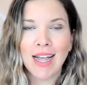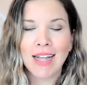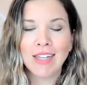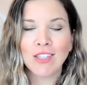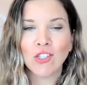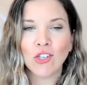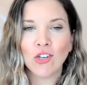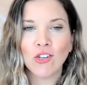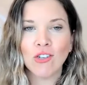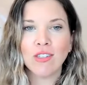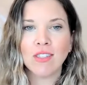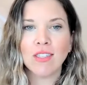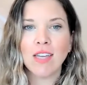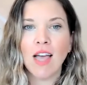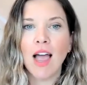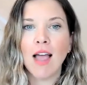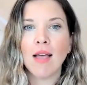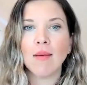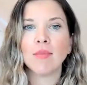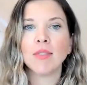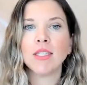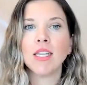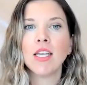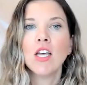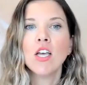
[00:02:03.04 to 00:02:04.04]
certain
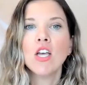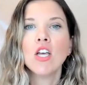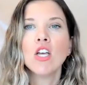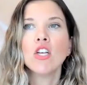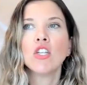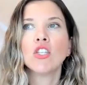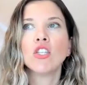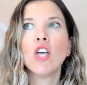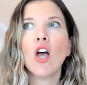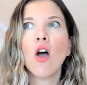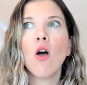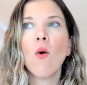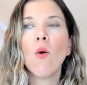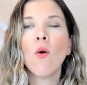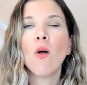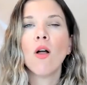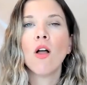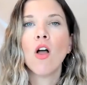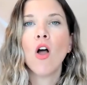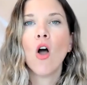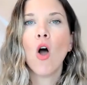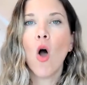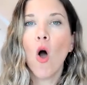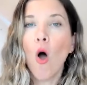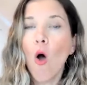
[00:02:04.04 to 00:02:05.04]
times. So
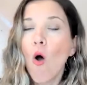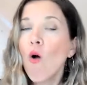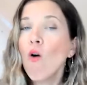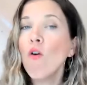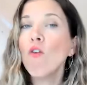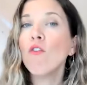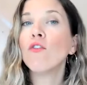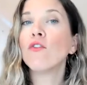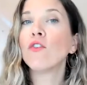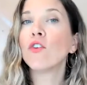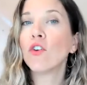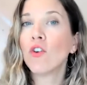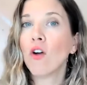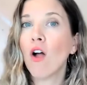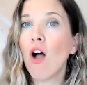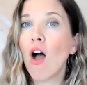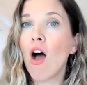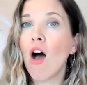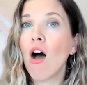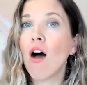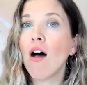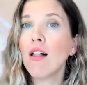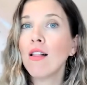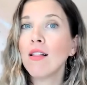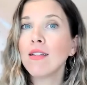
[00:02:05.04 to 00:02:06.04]

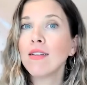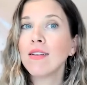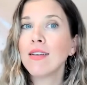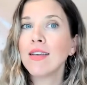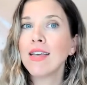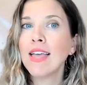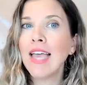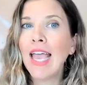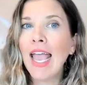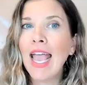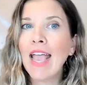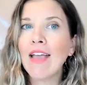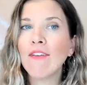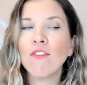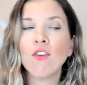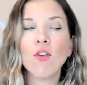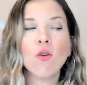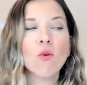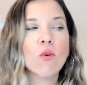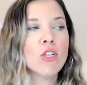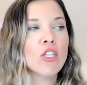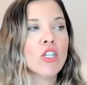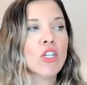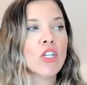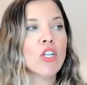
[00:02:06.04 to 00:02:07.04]
overall, if you
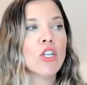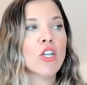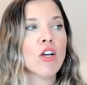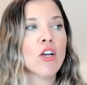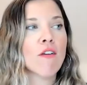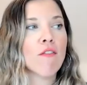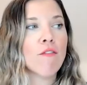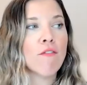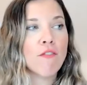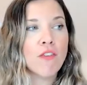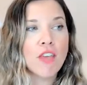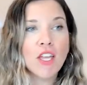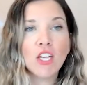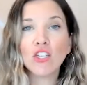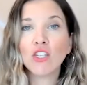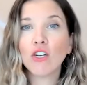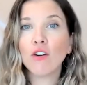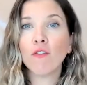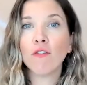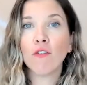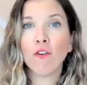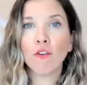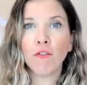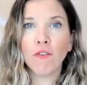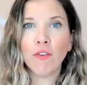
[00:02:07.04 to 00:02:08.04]
were to look feature
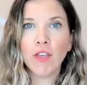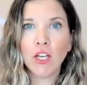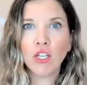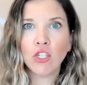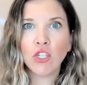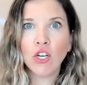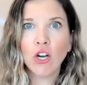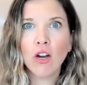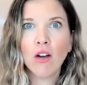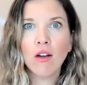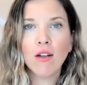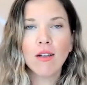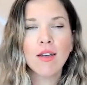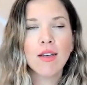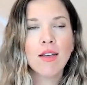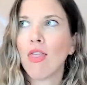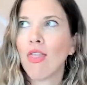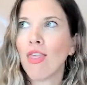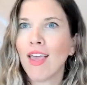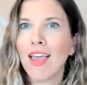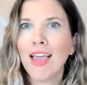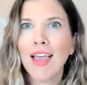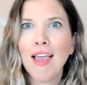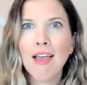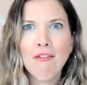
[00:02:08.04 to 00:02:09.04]
for feature,
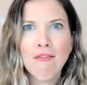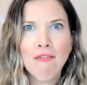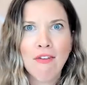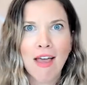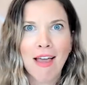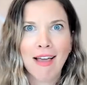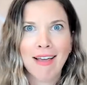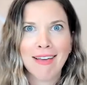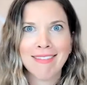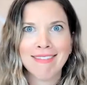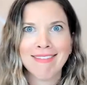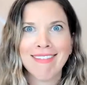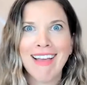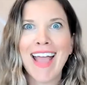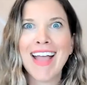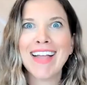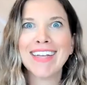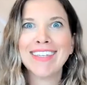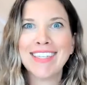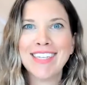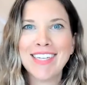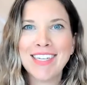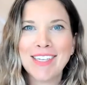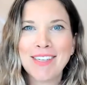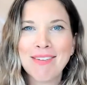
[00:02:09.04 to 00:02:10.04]
Thinkific
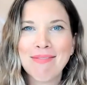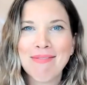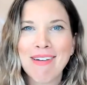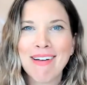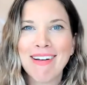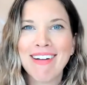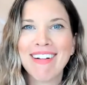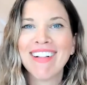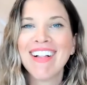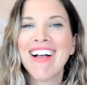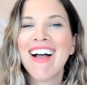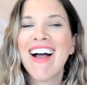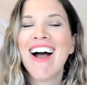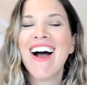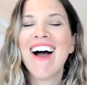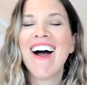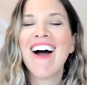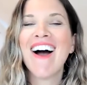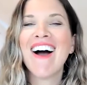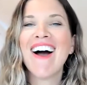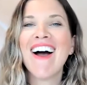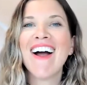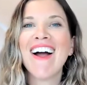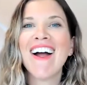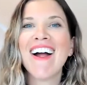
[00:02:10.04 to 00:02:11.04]
and Teachable
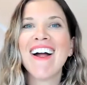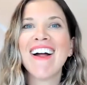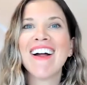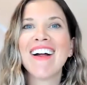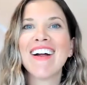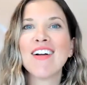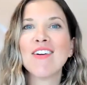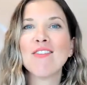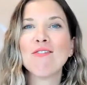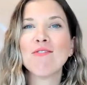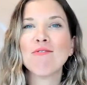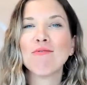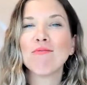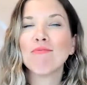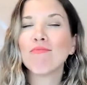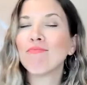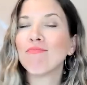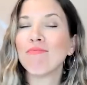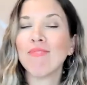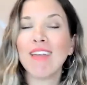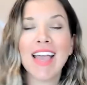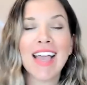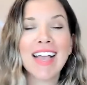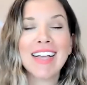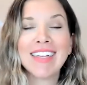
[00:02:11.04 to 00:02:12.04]
are
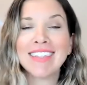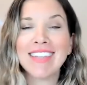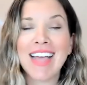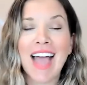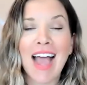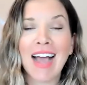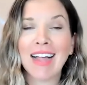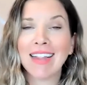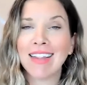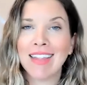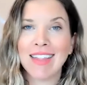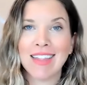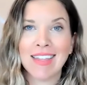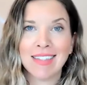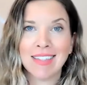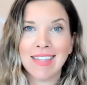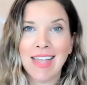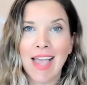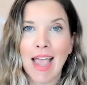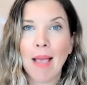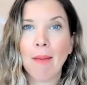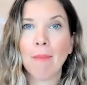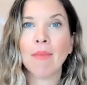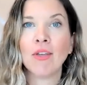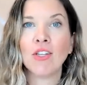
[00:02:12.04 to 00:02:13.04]
exactly the
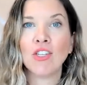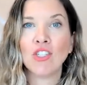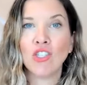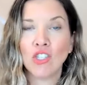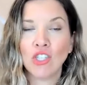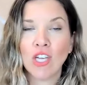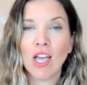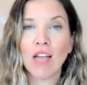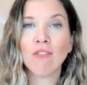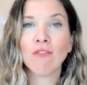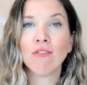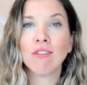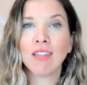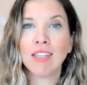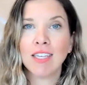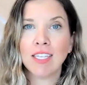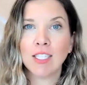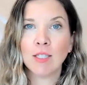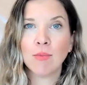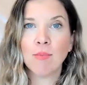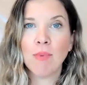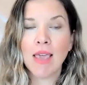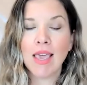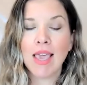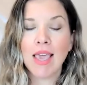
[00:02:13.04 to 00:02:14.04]
same, generally
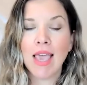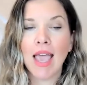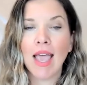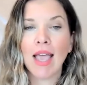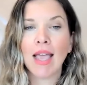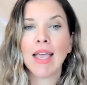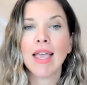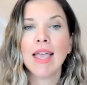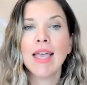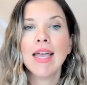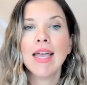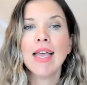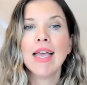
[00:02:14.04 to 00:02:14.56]
speaking.